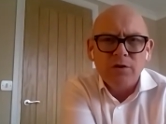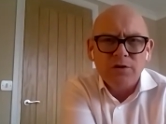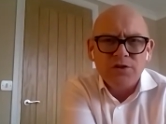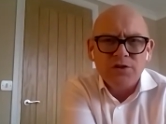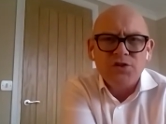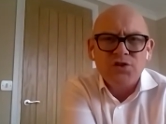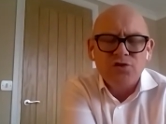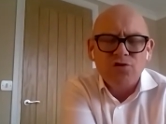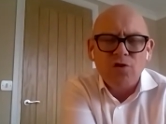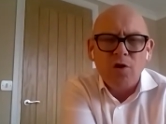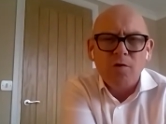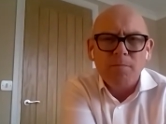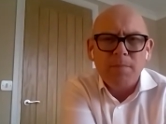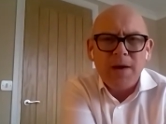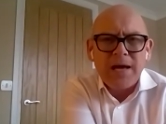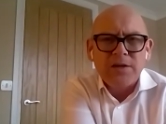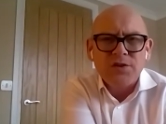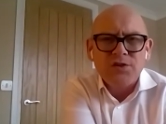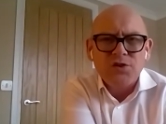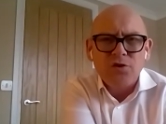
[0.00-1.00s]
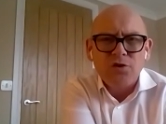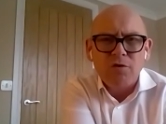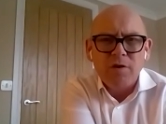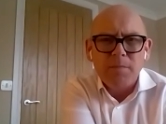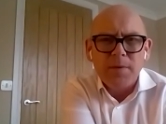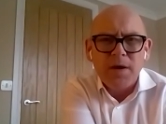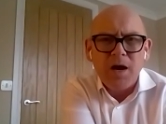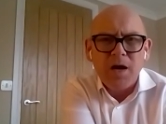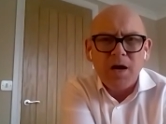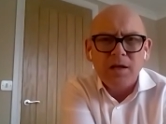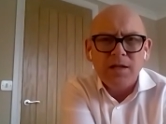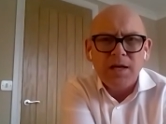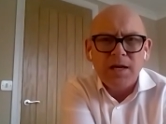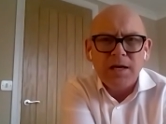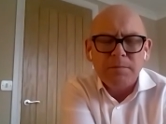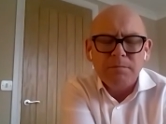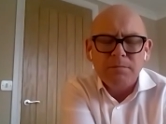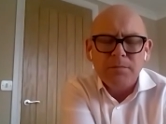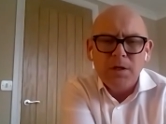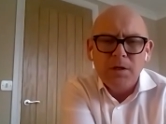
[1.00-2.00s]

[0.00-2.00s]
There's a strong backstory behind that.